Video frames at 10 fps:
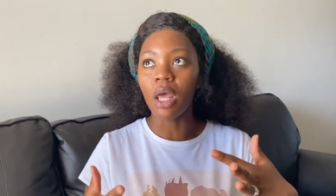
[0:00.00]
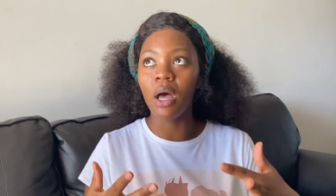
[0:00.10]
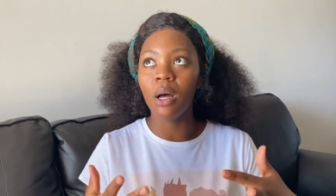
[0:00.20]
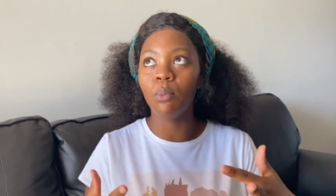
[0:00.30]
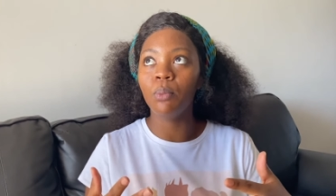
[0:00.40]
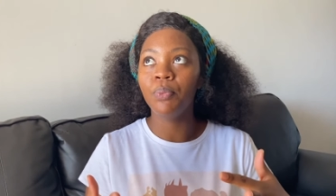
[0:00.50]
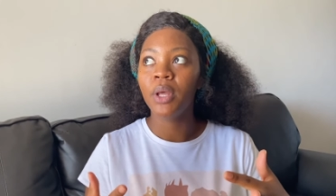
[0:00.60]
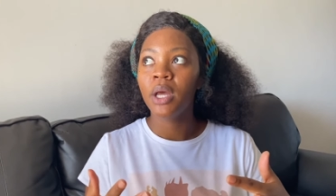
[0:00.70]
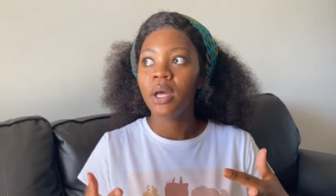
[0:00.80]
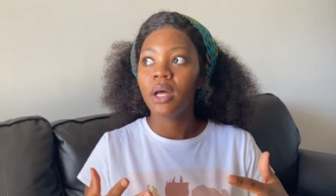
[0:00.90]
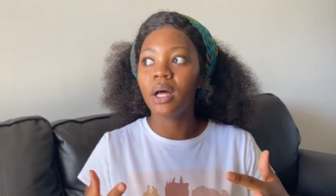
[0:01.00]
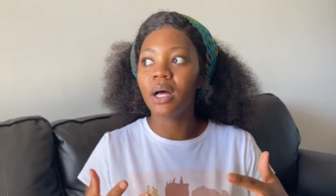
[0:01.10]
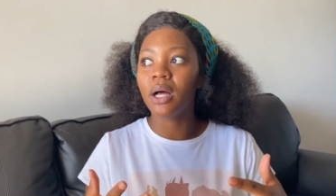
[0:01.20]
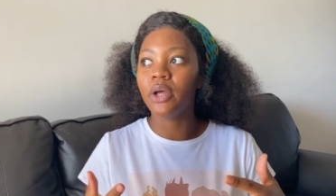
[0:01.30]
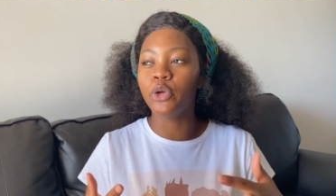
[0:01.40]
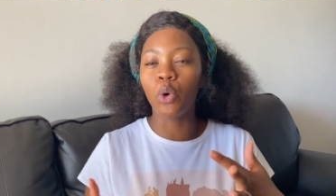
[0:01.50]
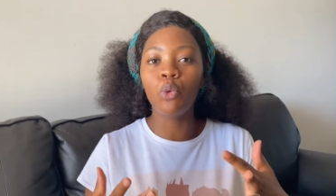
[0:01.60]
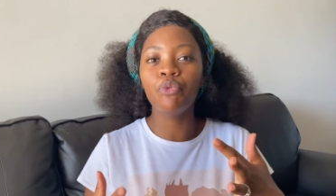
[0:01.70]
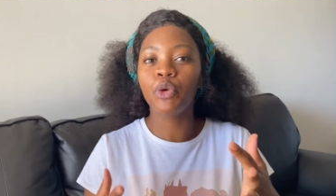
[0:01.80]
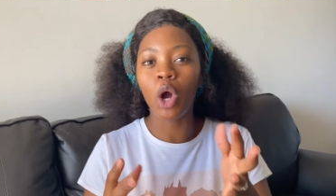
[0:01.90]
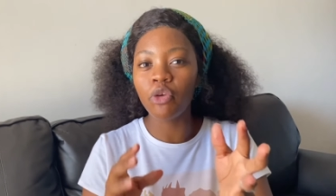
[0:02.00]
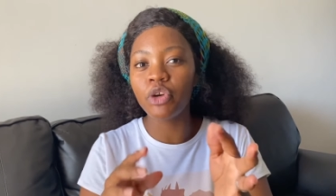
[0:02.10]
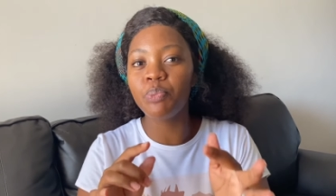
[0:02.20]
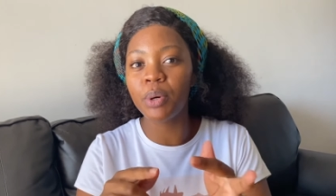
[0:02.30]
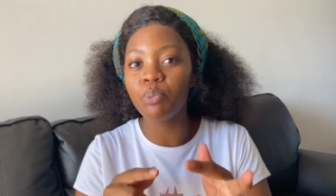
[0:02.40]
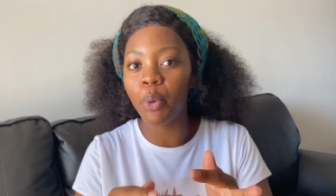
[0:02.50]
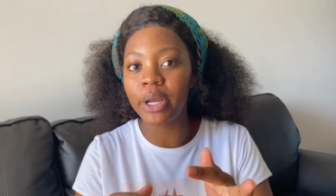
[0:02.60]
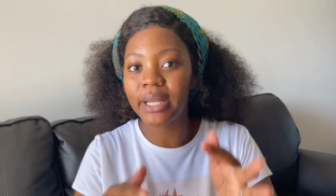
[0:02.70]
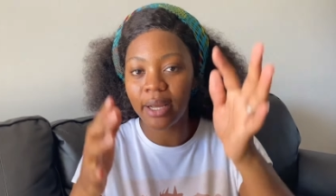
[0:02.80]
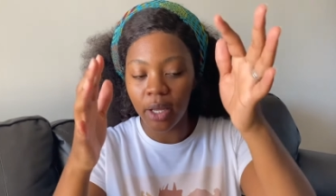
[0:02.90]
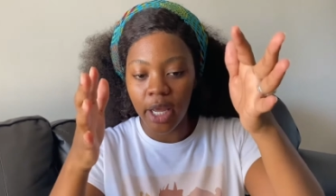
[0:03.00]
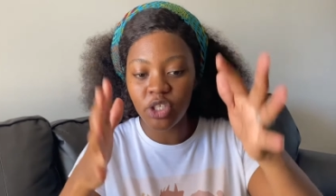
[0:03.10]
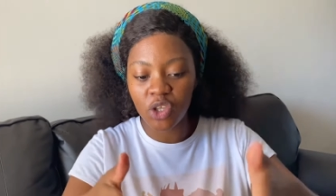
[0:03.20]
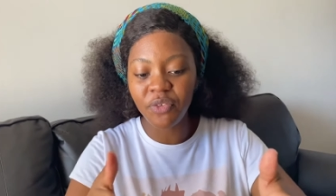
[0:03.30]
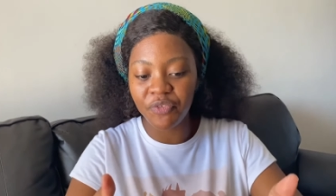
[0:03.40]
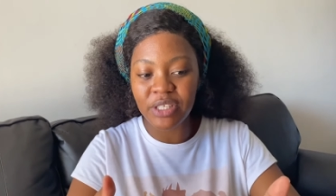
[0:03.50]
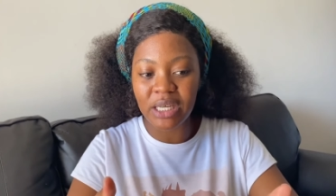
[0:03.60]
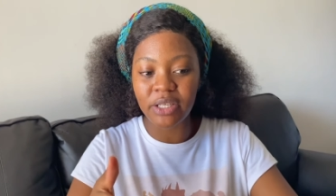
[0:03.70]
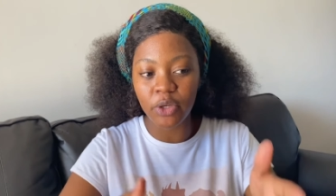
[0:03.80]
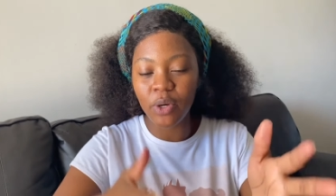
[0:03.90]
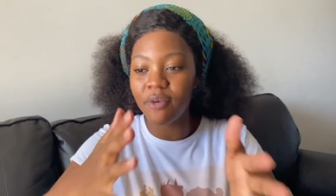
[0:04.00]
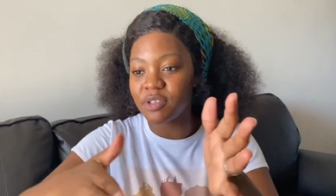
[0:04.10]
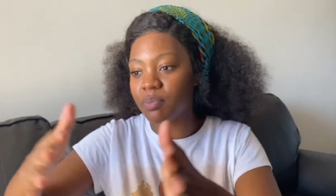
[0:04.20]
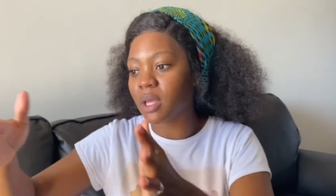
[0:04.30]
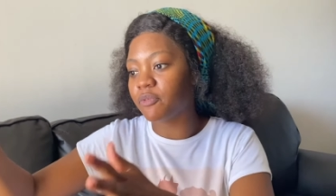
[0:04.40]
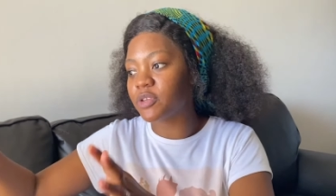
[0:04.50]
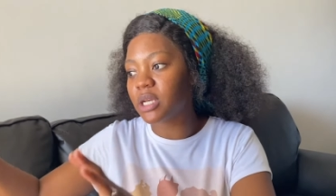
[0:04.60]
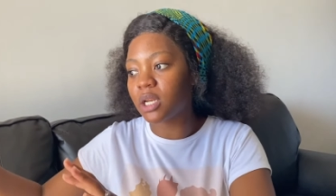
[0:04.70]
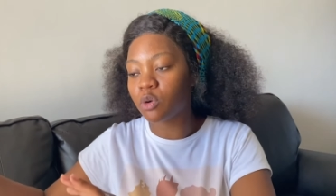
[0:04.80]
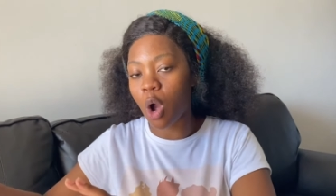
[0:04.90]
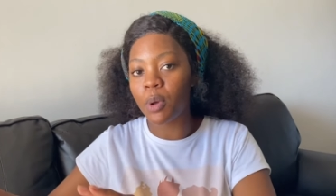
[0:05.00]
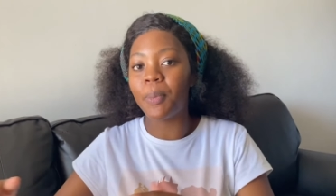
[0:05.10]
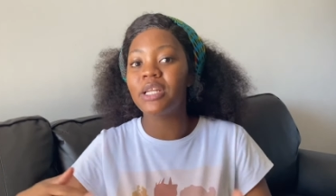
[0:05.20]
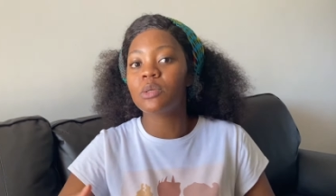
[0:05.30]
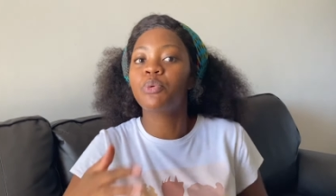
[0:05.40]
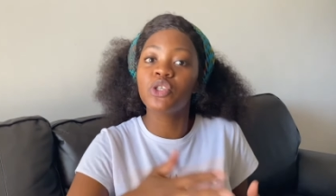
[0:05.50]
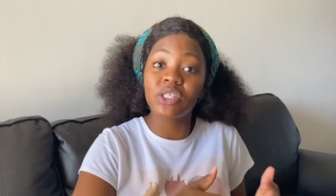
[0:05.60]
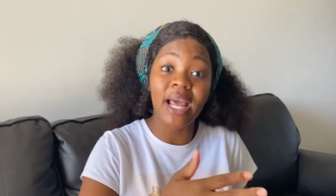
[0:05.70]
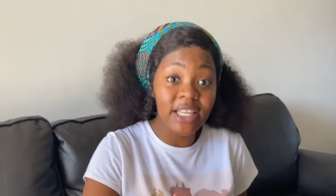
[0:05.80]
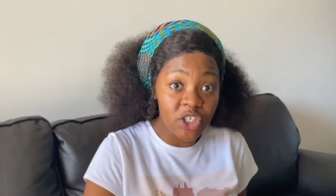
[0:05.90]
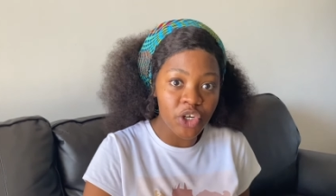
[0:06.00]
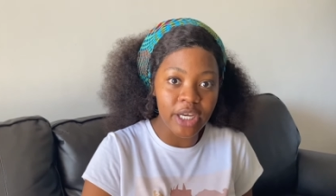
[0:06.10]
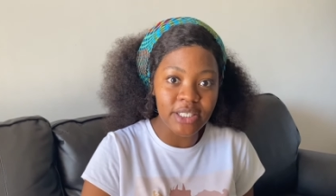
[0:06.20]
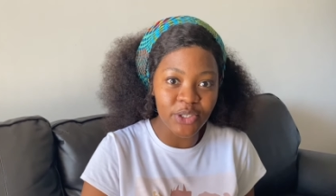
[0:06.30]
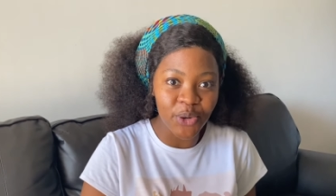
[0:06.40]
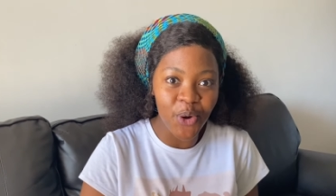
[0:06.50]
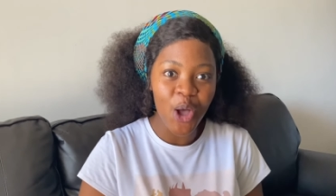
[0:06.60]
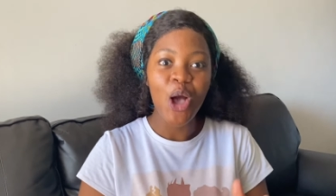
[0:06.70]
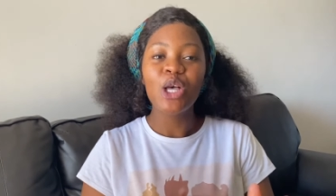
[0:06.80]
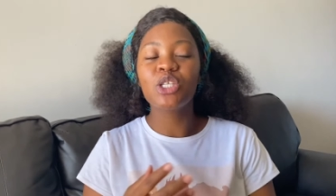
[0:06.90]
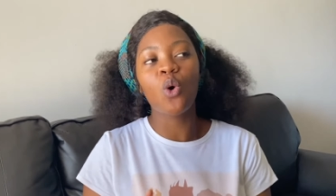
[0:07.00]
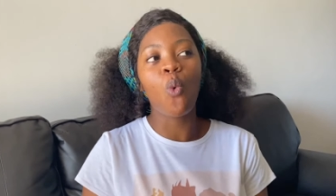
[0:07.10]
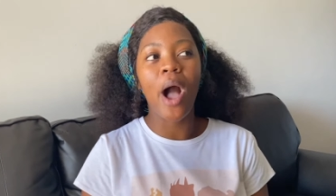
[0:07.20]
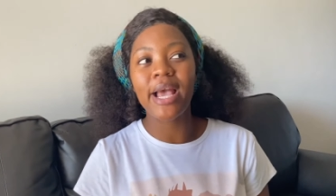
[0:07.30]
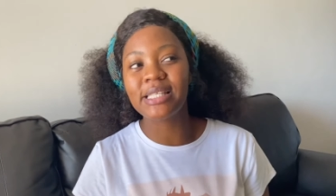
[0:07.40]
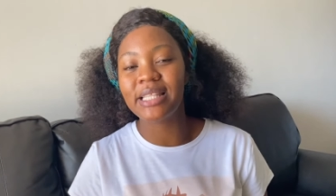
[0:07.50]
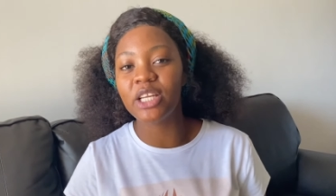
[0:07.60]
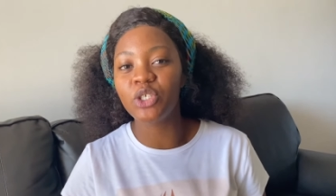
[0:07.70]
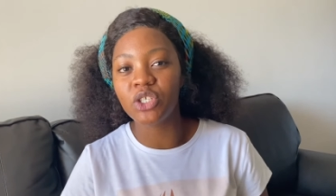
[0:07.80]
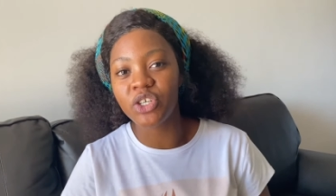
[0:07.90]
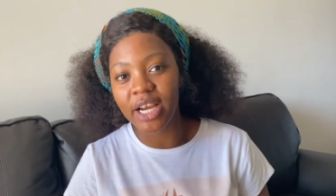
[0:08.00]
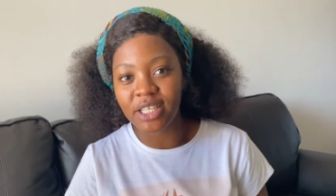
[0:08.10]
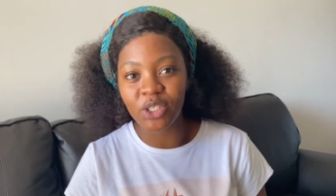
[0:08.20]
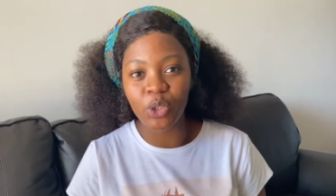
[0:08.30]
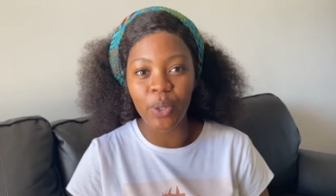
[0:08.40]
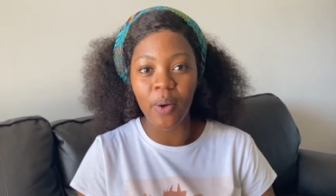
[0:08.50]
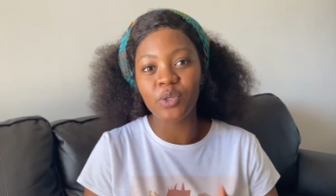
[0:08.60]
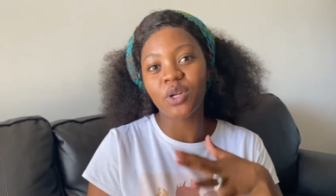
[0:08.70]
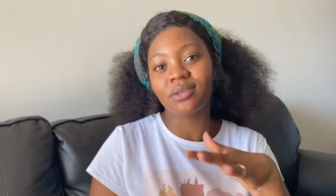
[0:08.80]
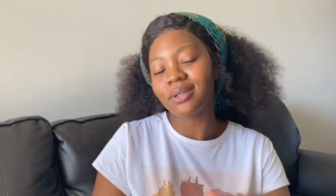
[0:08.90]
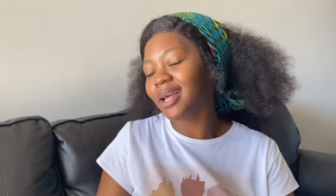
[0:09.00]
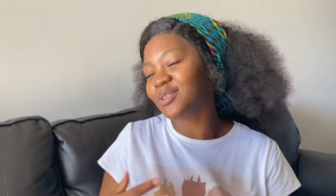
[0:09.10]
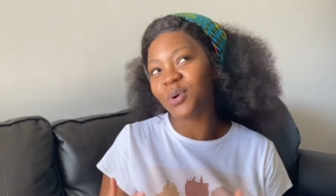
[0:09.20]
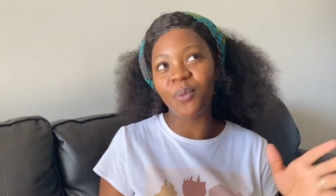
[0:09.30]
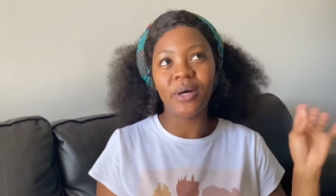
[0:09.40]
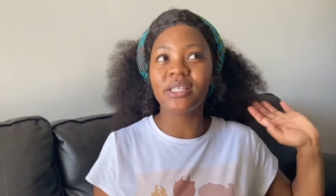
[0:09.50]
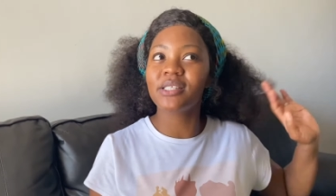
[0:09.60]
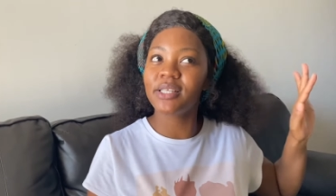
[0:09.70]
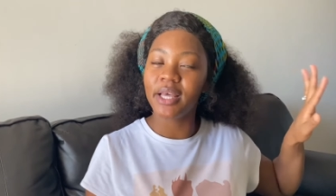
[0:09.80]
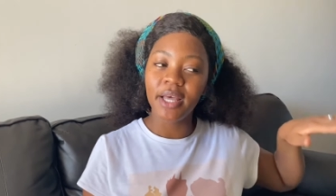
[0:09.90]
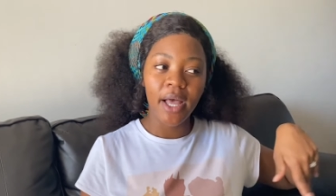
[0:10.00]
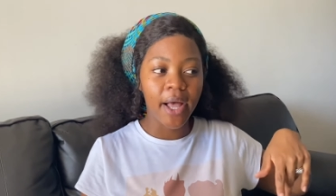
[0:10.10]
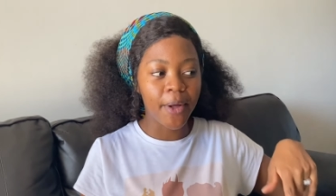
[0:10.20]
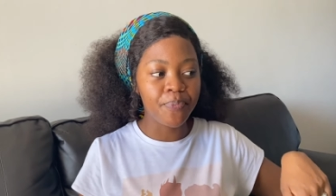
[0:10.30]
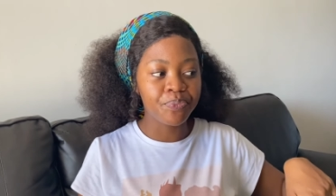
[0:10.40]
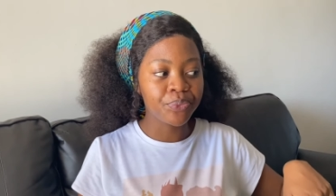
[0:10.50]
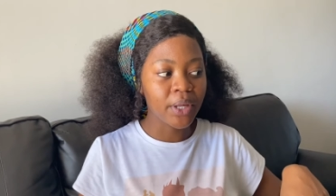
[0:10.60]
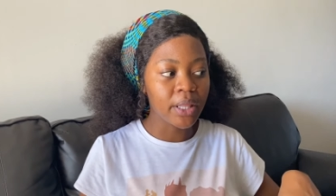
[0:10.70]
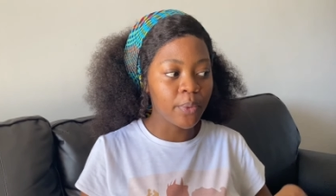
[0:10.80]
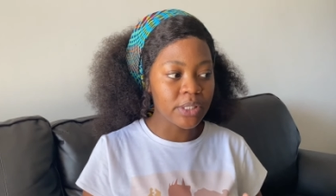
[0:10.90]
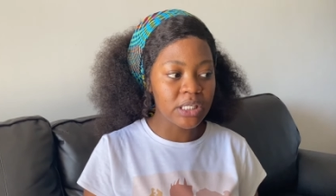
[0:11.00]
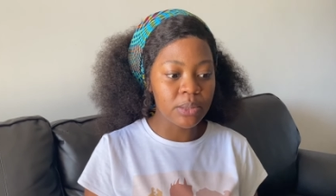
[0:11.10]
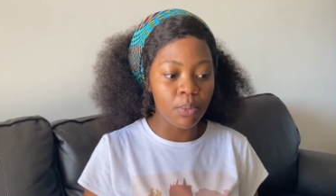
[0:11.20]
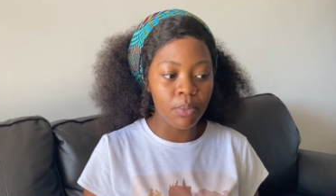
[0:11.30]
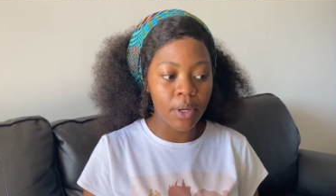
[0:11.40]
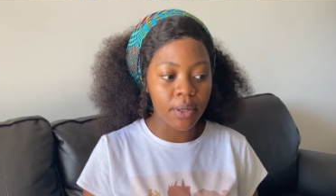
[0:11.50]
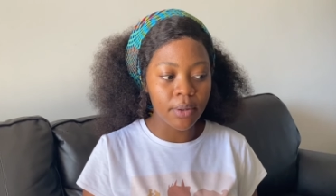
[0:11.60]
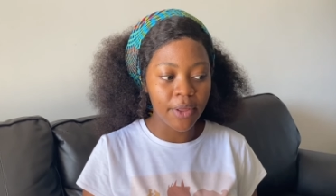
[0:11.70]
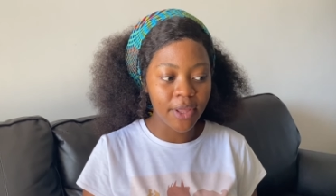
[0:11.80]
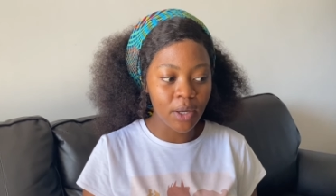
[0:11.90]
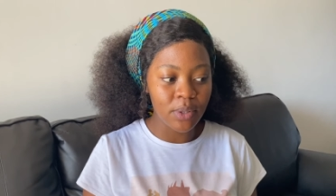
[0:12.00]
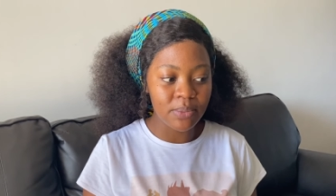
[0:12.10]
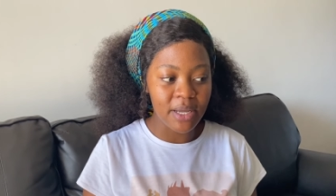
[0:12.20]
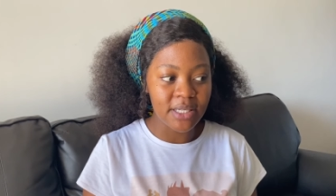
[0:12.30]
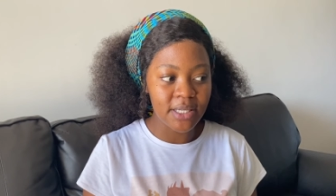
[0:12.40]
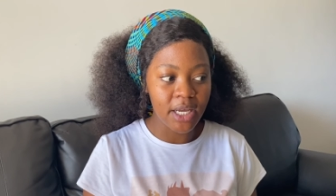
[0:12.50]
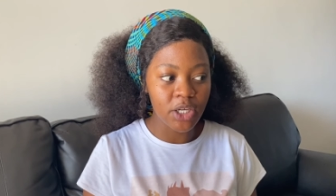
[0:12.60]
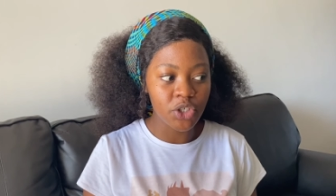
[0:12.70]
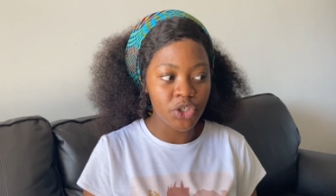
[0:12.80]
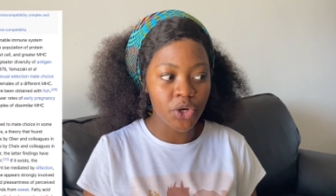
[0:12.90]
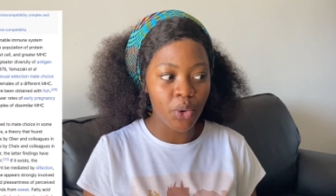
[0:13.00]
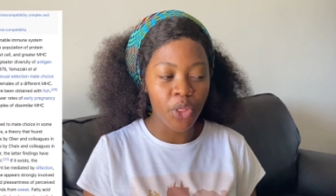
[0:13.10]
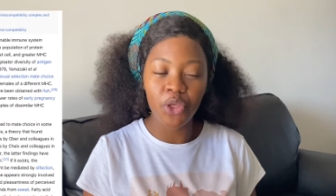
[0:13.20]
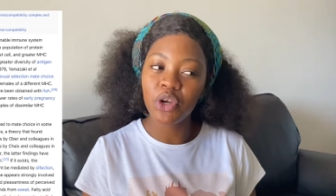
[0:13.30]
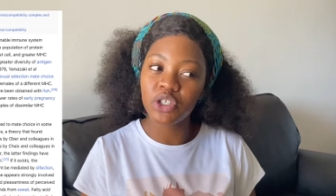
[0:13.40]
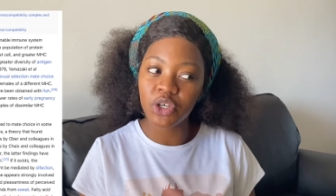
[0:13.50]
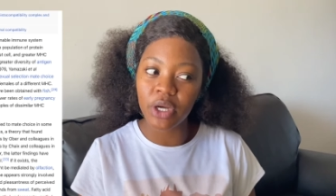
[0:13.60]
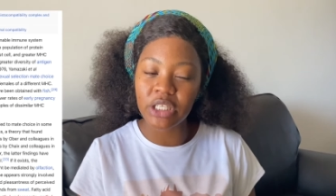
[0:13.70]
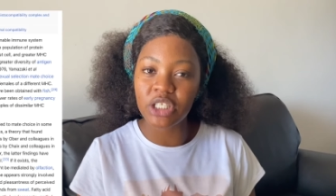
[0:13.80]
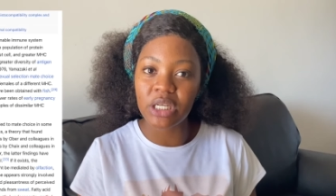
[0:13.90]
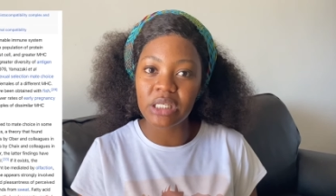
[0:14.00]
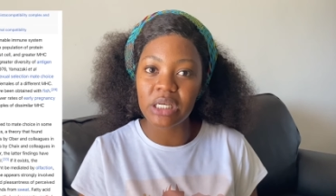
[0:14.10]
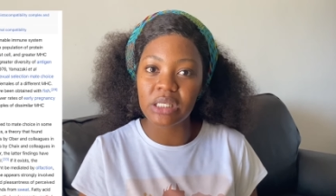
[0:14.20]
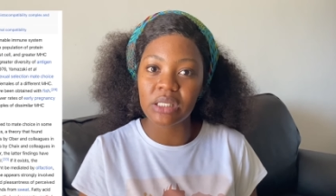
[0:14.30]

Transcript: um, Uh, you don't you can't really pinpoint, like it's not physical, they don't have something physical in common, but it's a personality trait, you know? So why is it that you're attracted to? And I was gonna like talk about this, um there was this uh, I think it was my second year or third year in genetics,